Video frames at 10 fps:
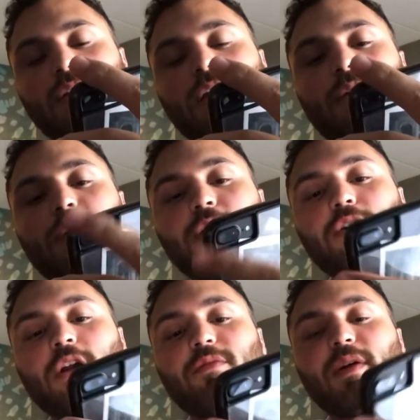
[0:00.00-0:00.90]
I don't want to
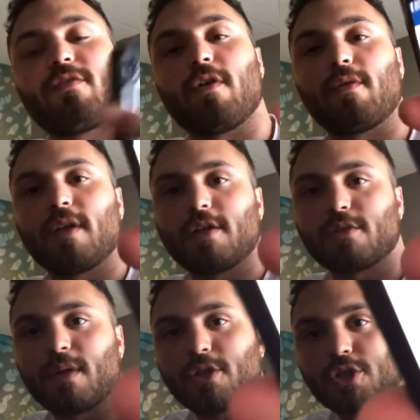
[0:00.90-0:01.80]
turn off my phone. I
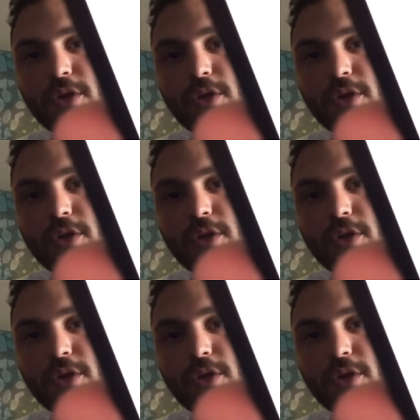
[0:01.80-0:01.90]
just want to show